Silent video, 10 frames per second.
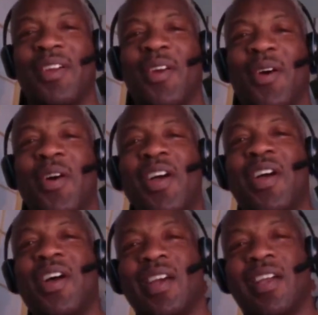
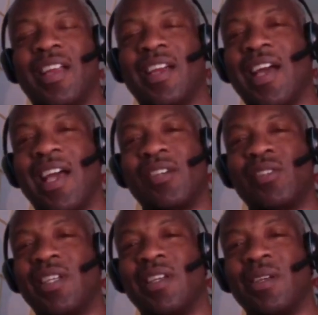Like I
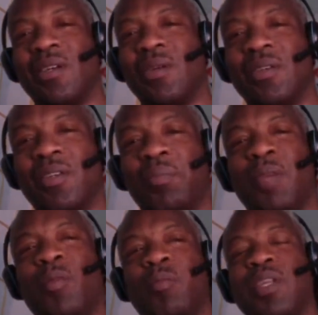actually, the
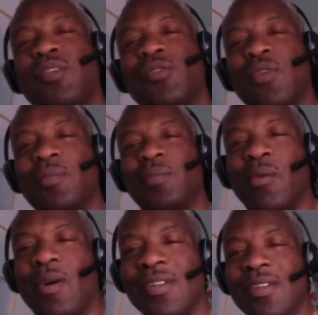people pleaser in me
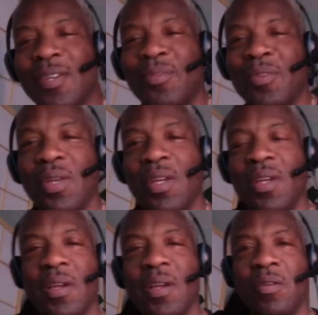wants them to be